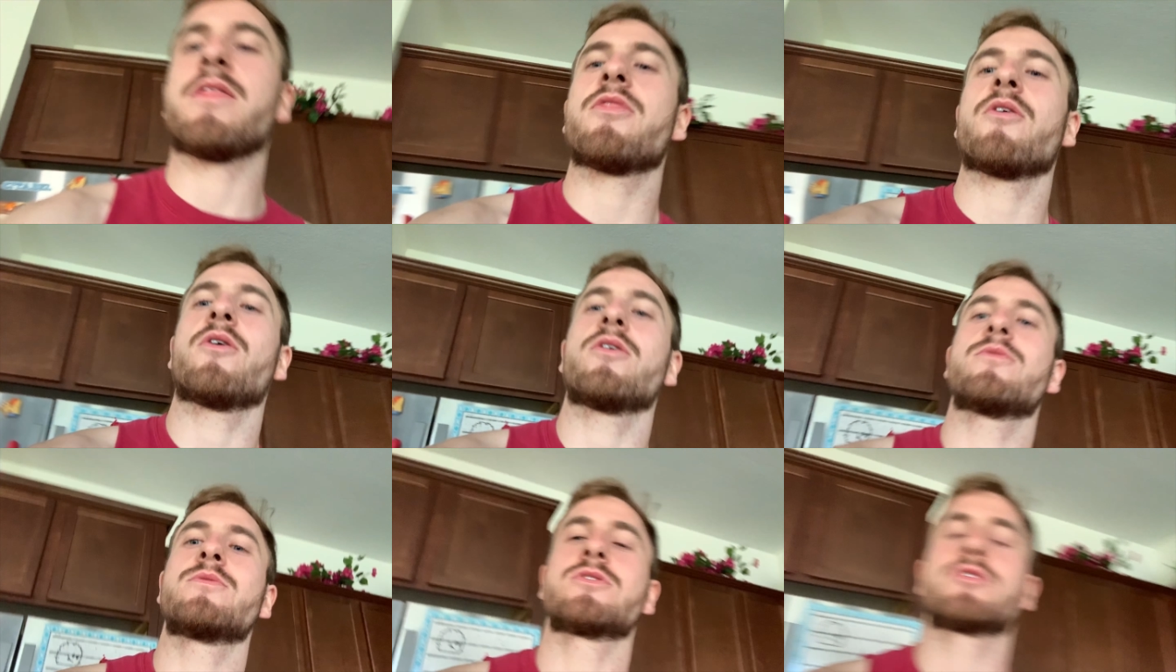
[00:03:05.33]

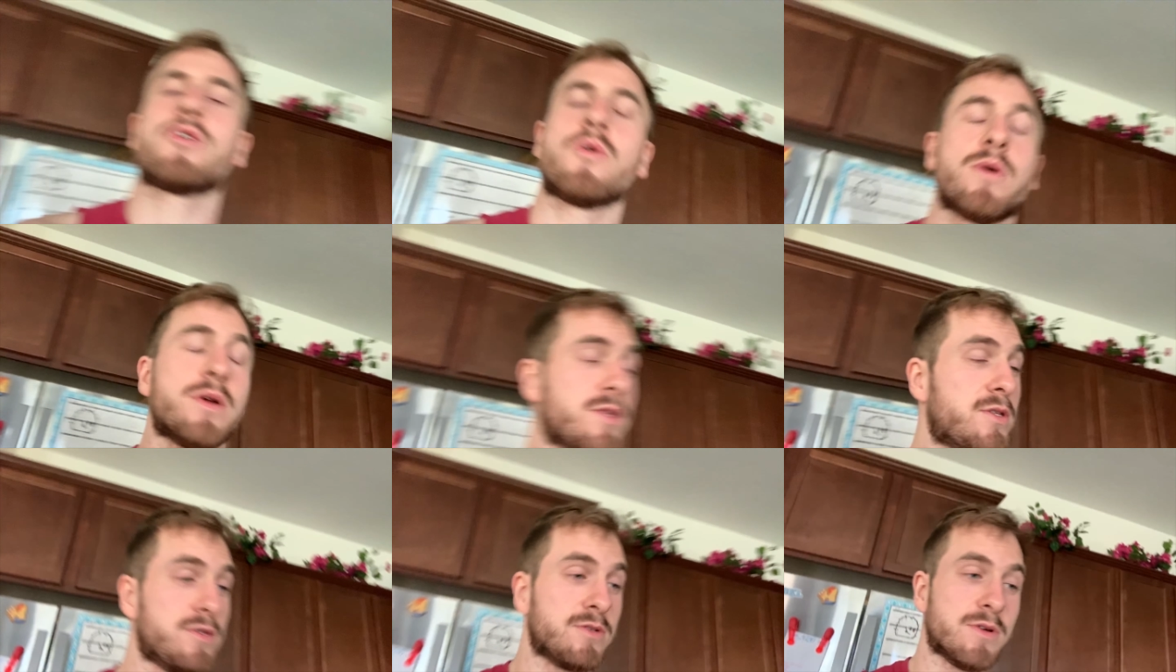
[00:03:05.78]
thought it was
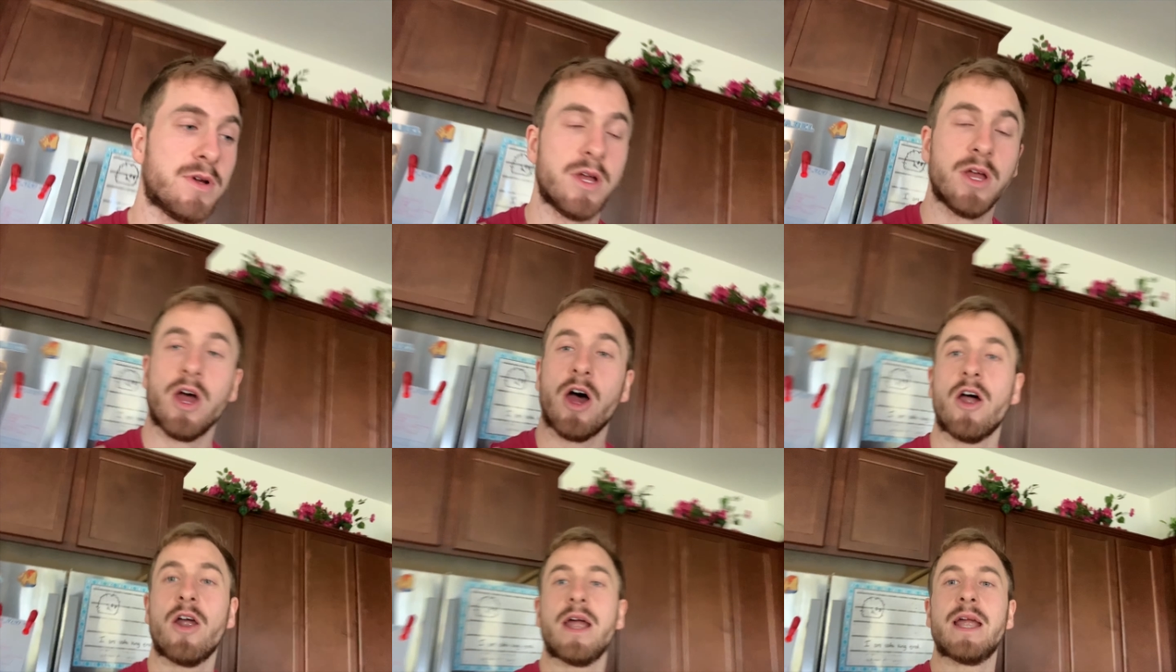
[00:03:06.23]
going to.
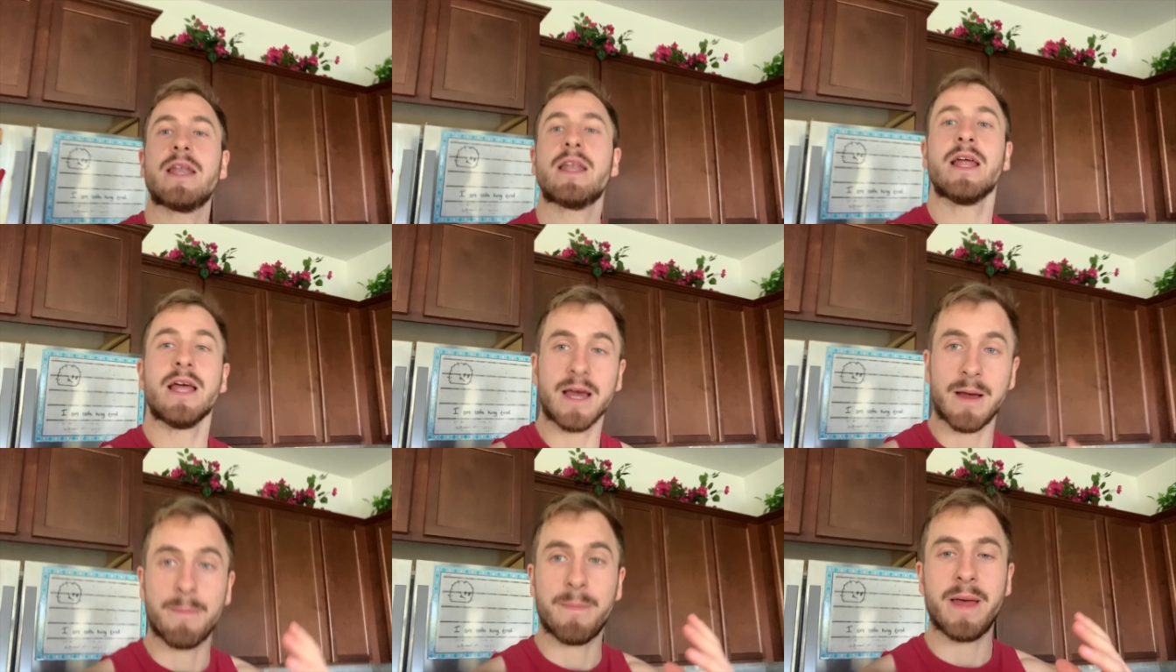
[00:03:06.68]
All right,
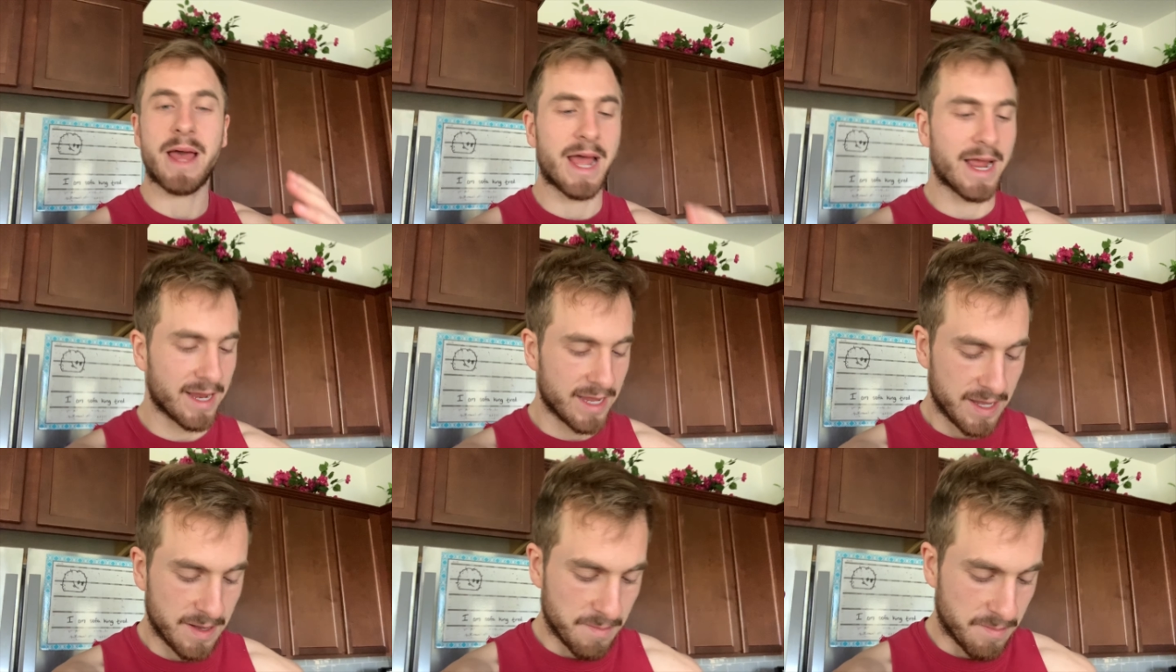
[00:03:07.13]
I'm
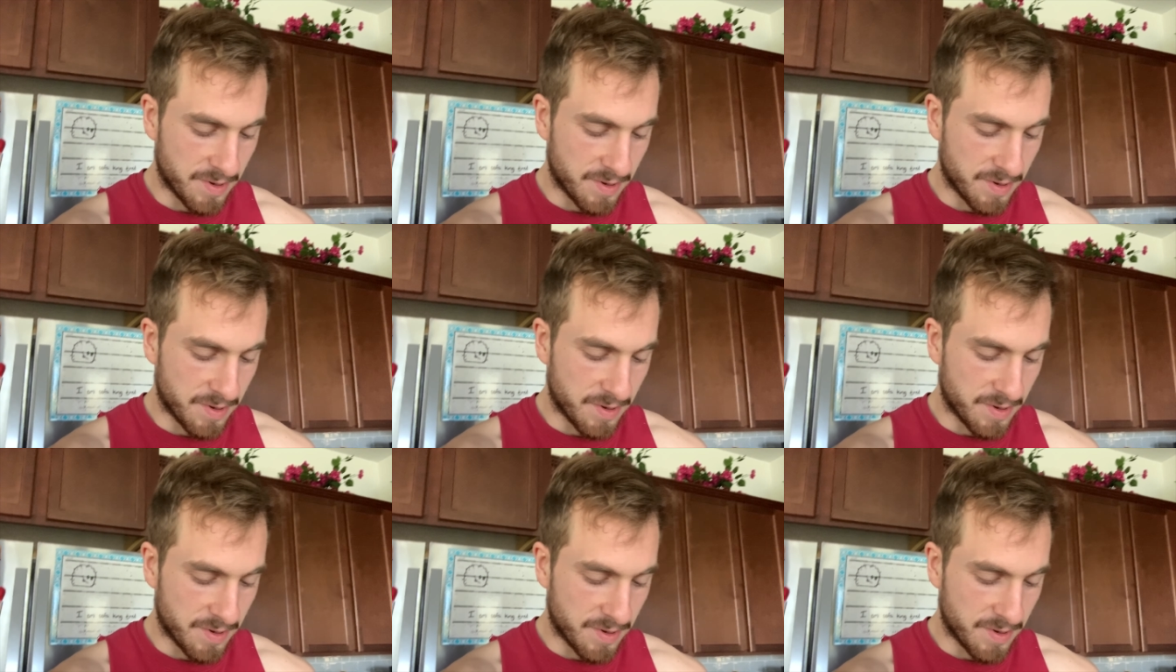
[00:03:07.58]
back.